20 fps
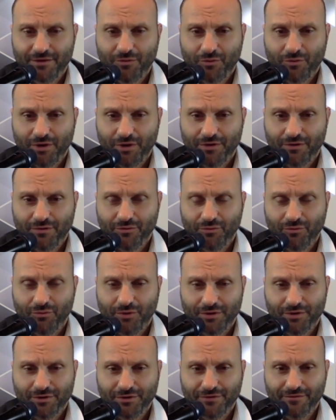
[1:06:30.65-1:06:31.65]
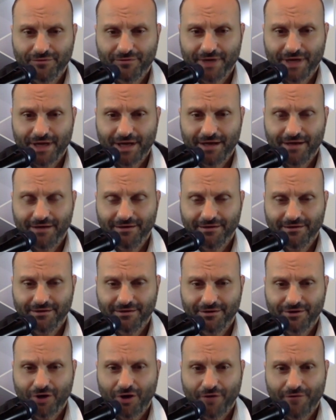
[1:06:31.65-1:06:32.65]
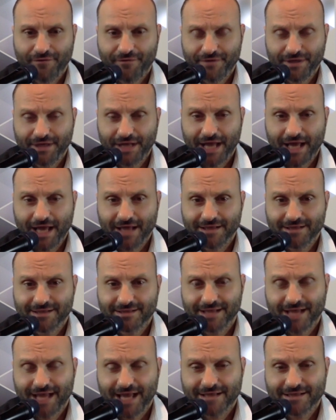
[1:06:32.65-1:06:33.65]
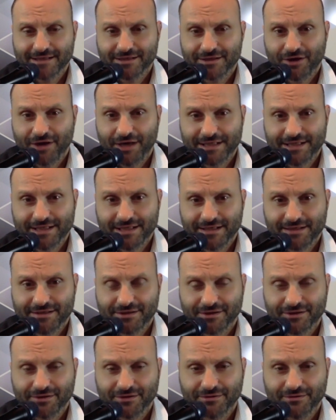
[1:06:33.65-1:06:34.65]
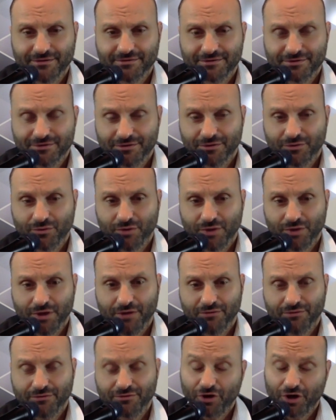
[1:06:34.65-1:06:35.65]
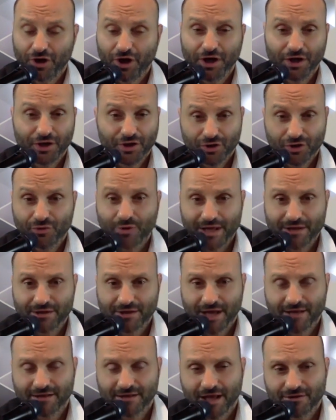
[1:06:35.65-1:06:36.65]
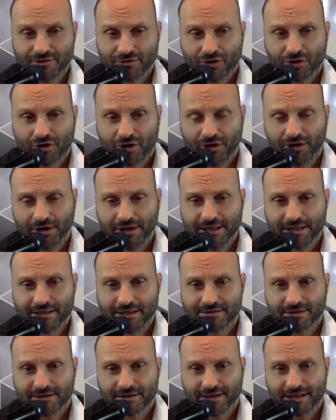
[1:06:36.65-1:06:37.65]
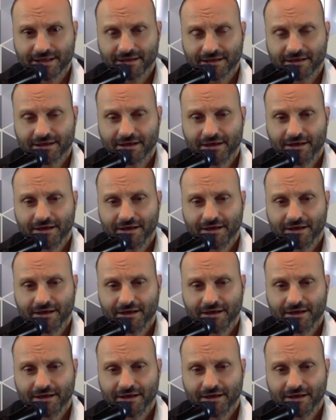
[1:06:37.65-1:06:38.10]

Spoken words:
what you've offered as an idea to the world, not only you and your colleagues. I think